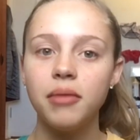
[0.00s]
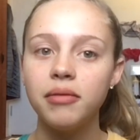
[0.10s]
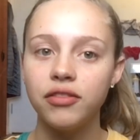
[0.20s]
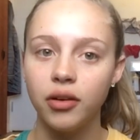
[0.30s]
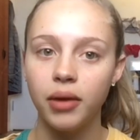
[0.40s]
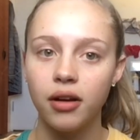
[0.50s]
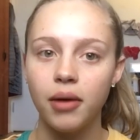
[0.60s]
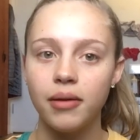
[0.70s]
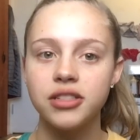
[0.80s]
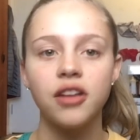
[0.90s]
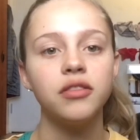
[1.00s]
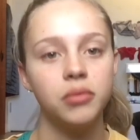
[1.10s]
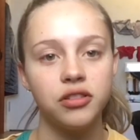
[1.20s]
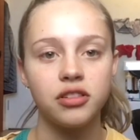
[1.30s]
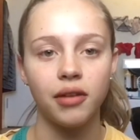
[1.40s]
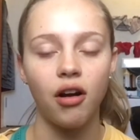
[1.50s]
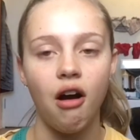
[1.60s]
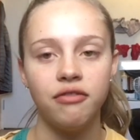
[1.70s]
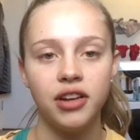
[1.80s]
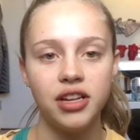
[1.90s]
made me feel better about myself and boosted my
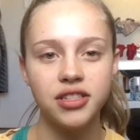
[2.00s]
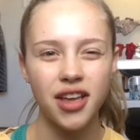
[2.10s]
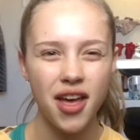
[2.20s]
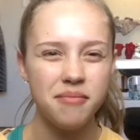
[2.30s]
confidence.